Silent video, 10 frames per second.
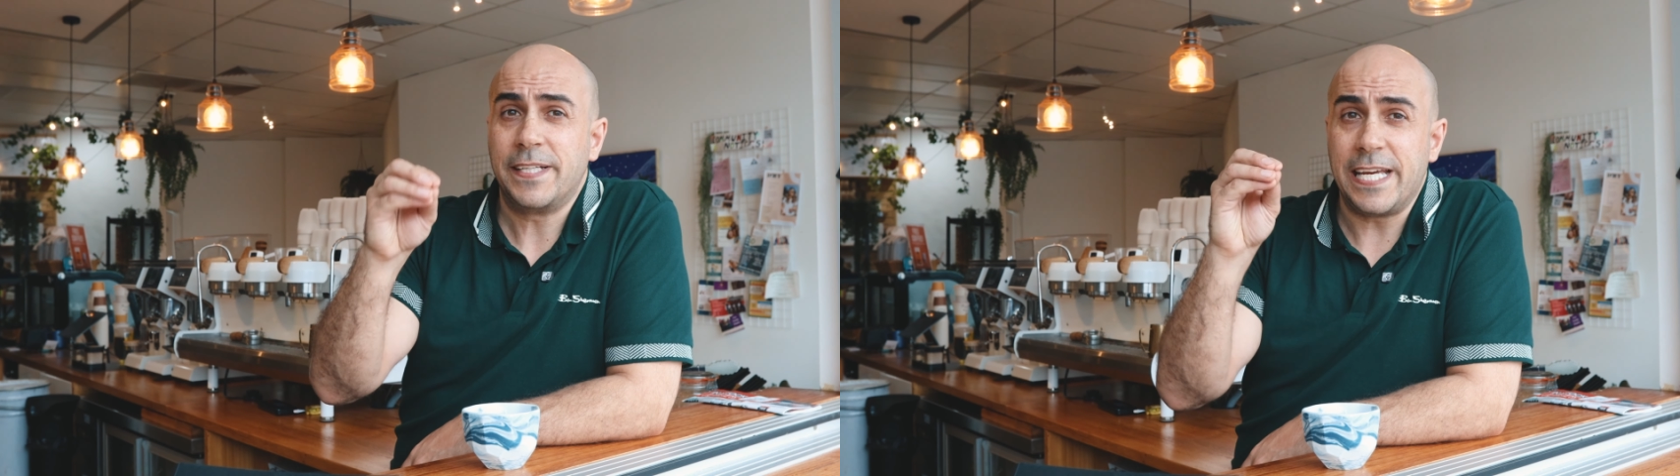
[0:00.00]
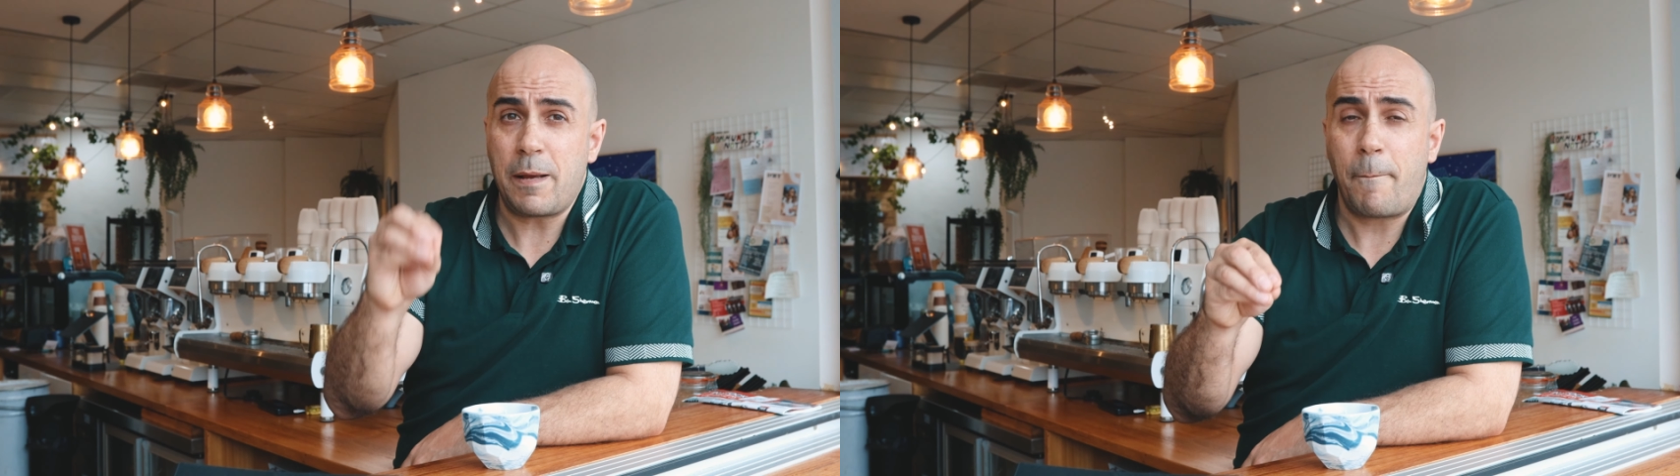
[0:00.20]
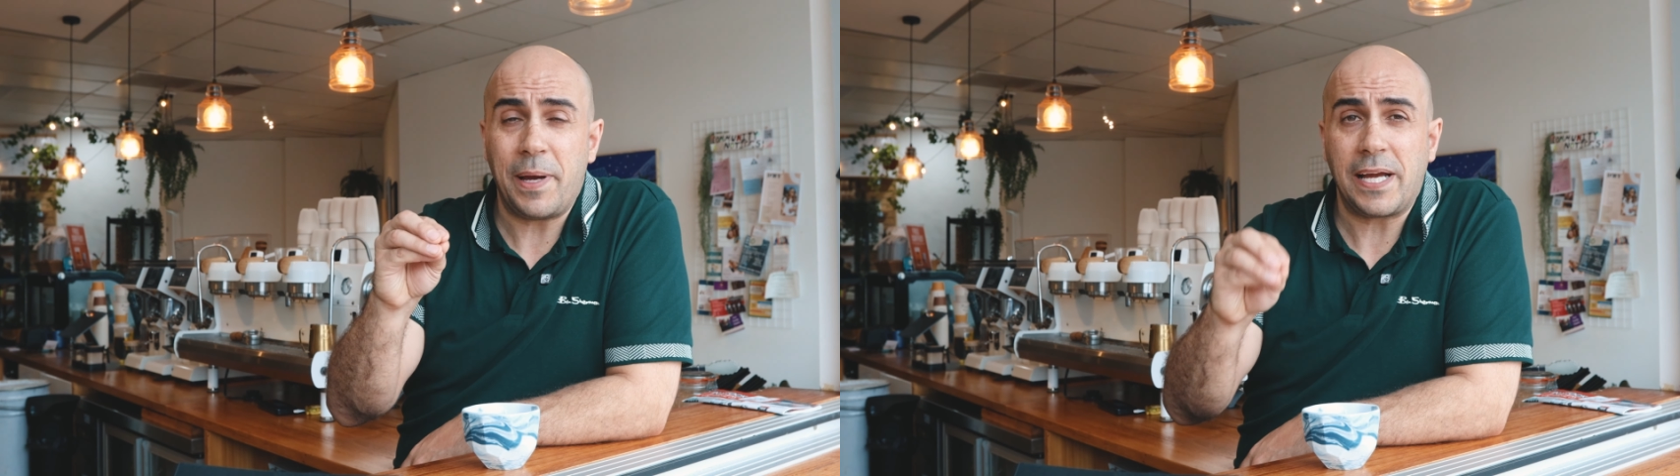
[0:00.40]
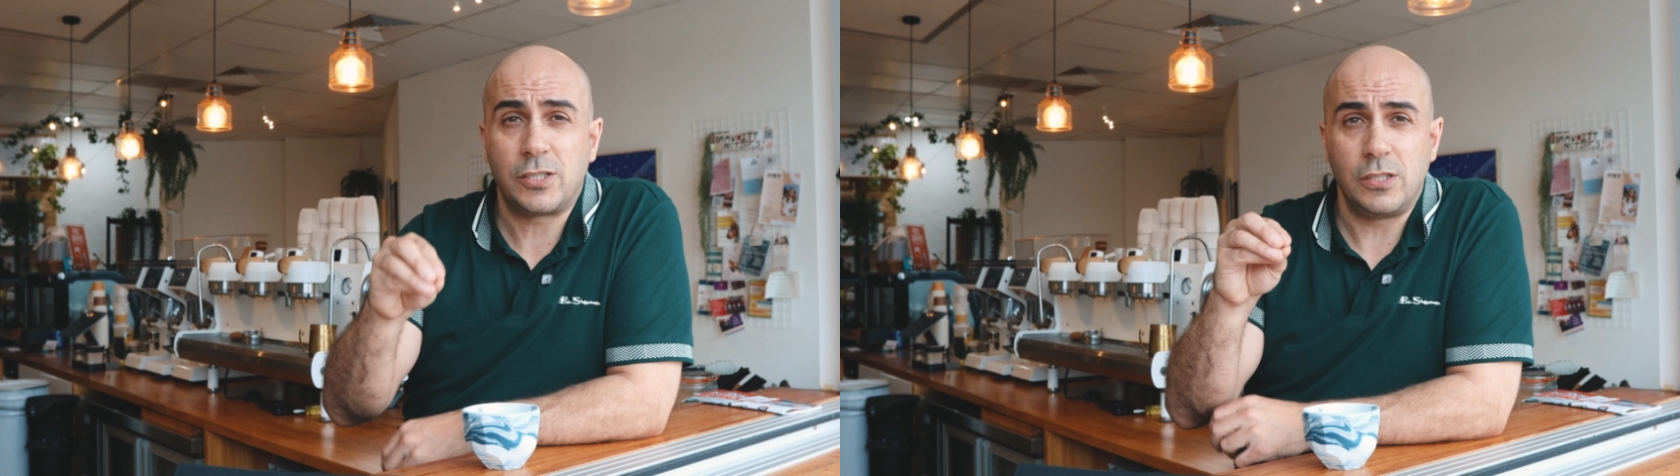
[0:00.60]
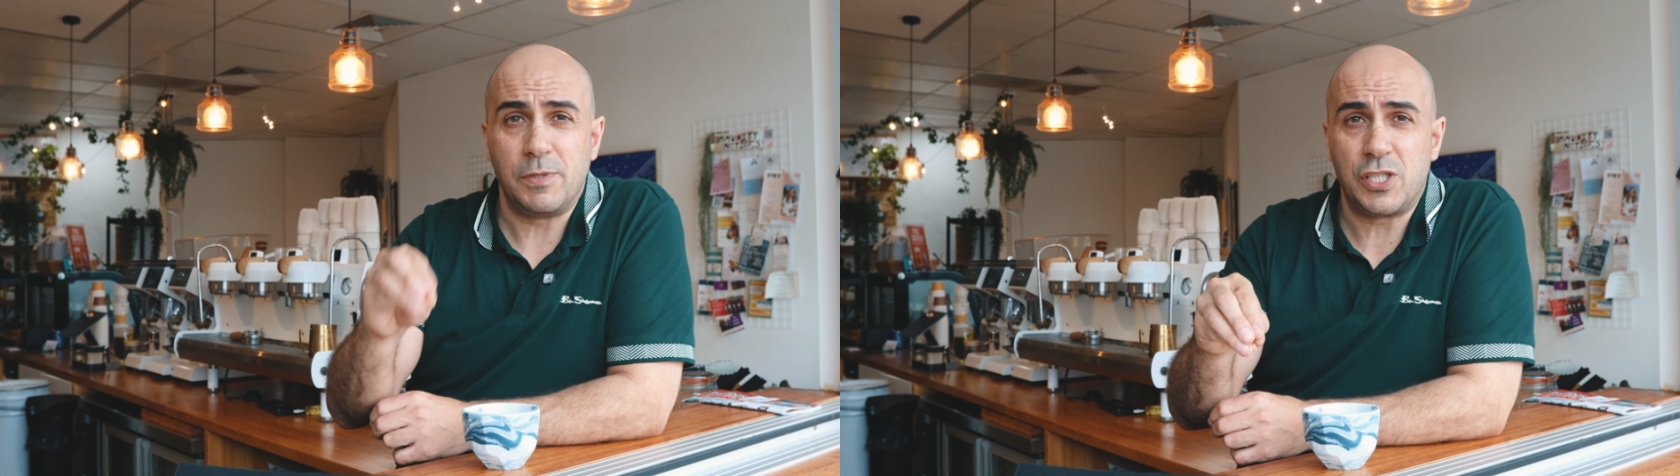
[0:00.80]
getting back
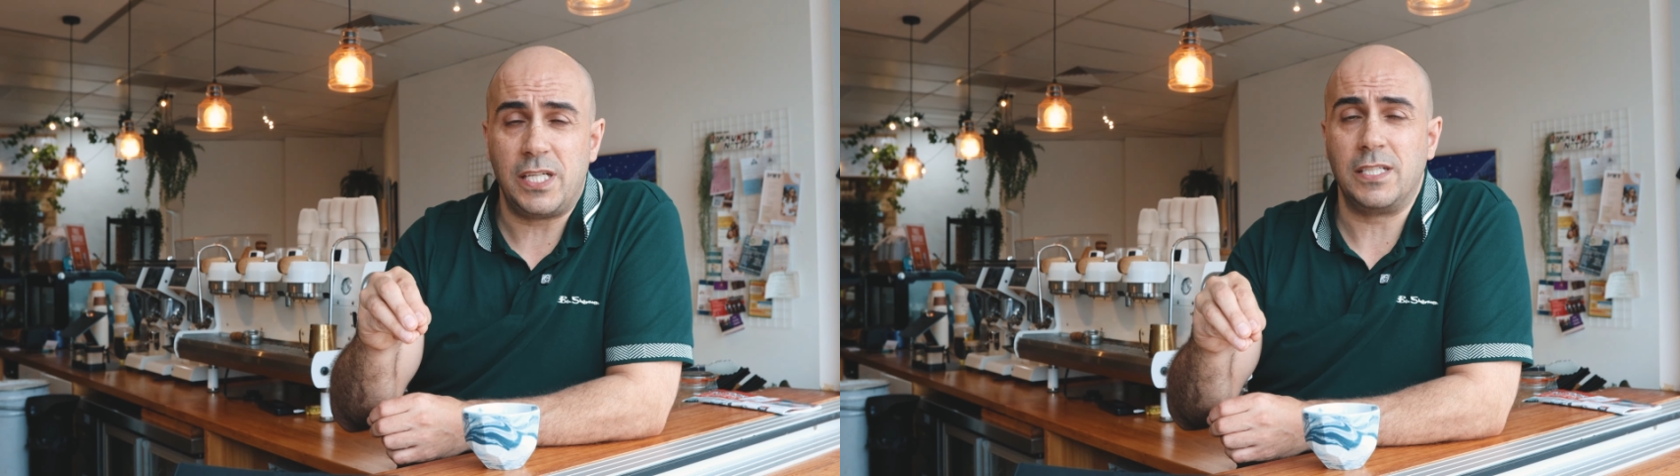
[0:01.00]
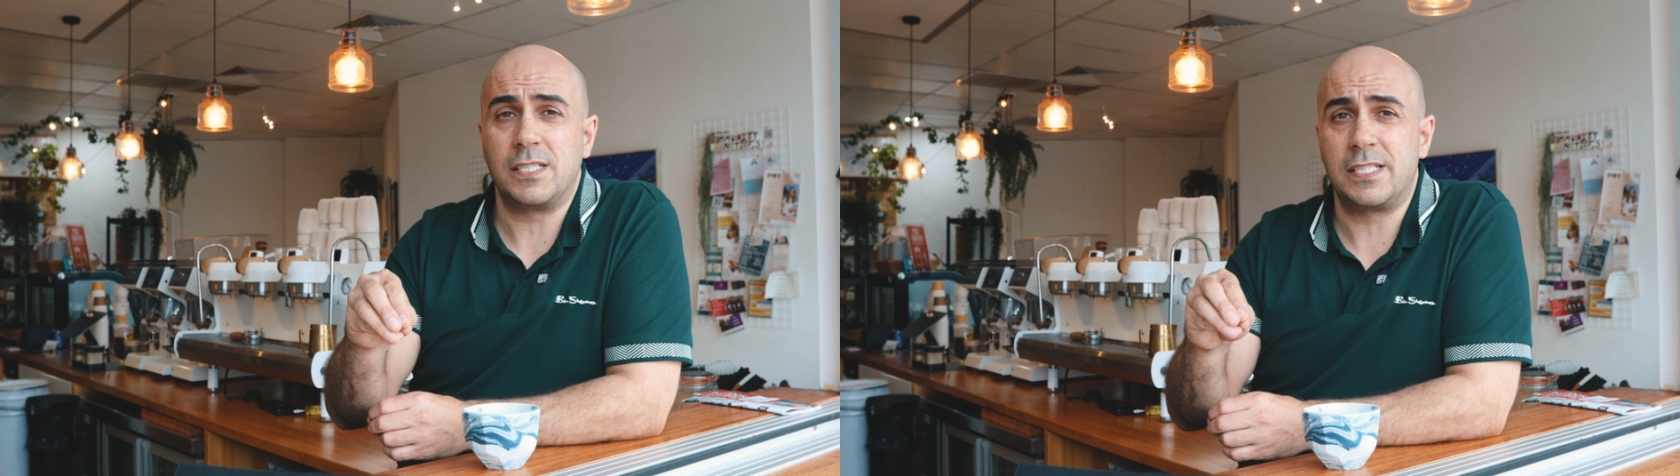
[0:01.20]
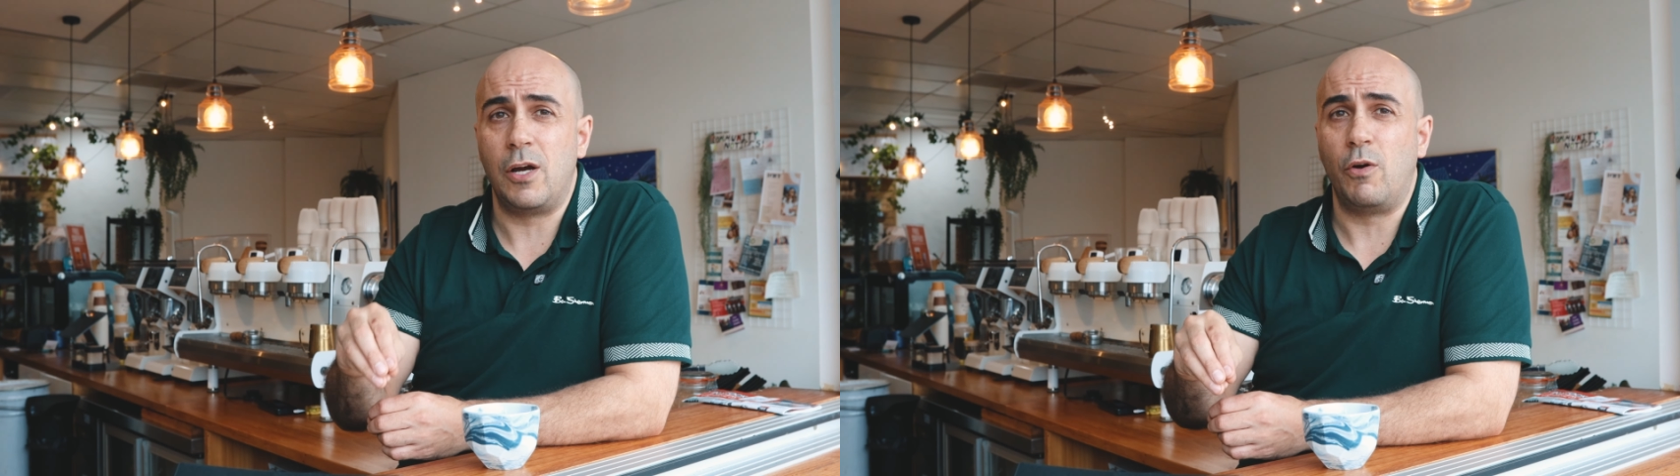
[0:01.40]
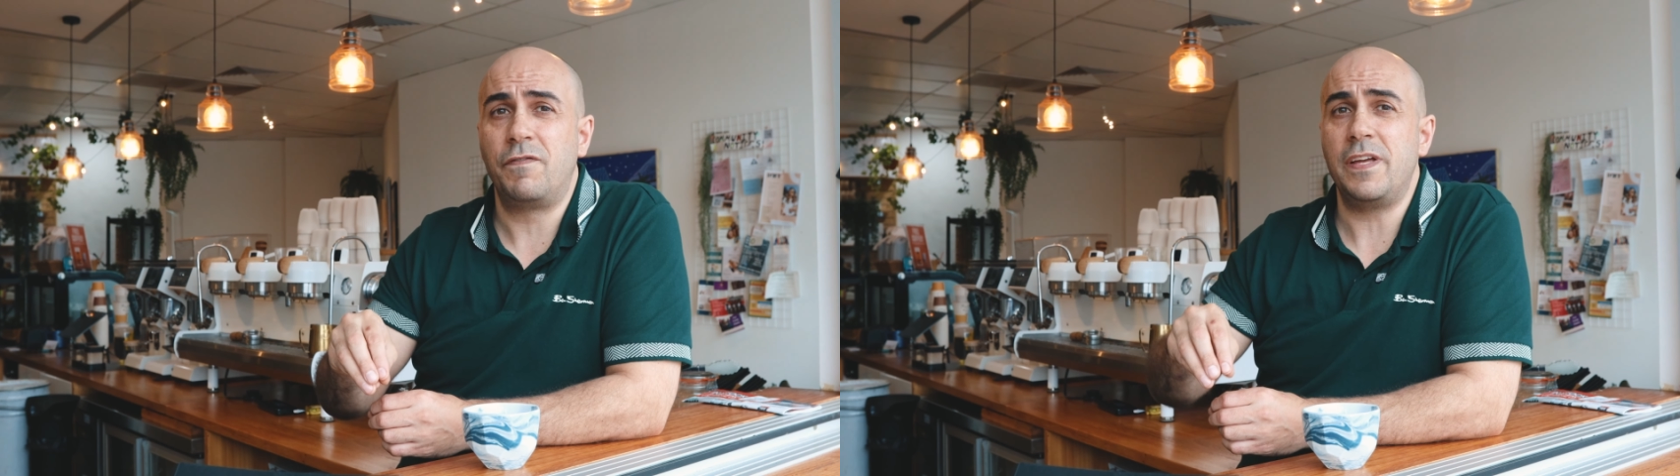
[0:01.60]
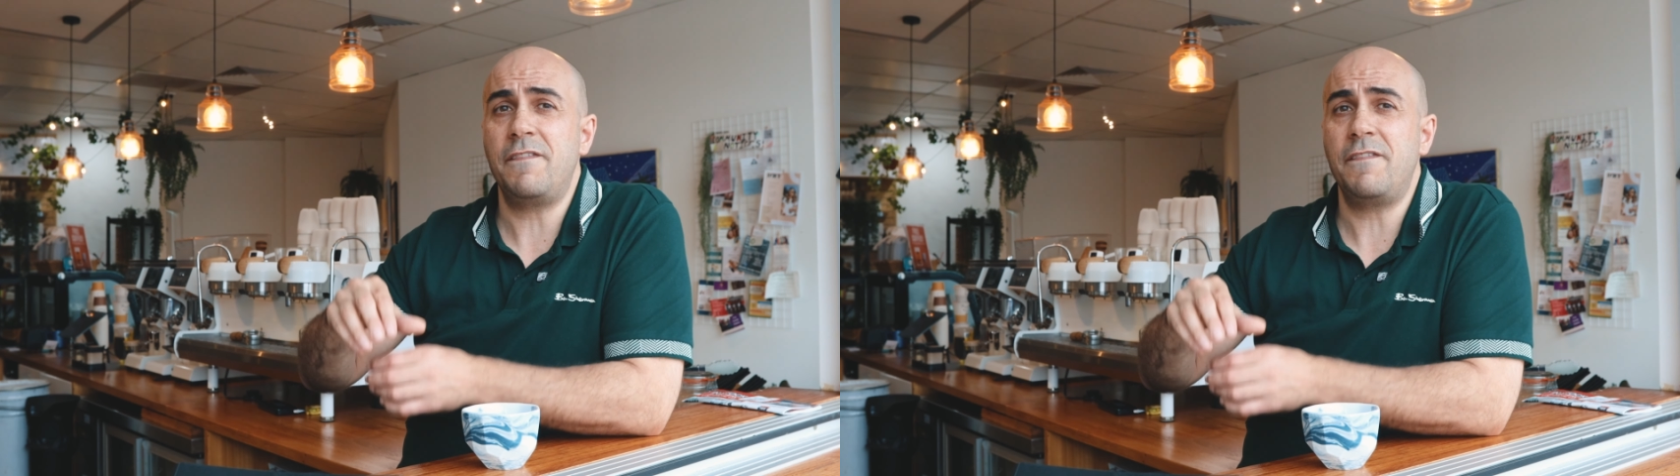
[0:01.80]
to the machine itself,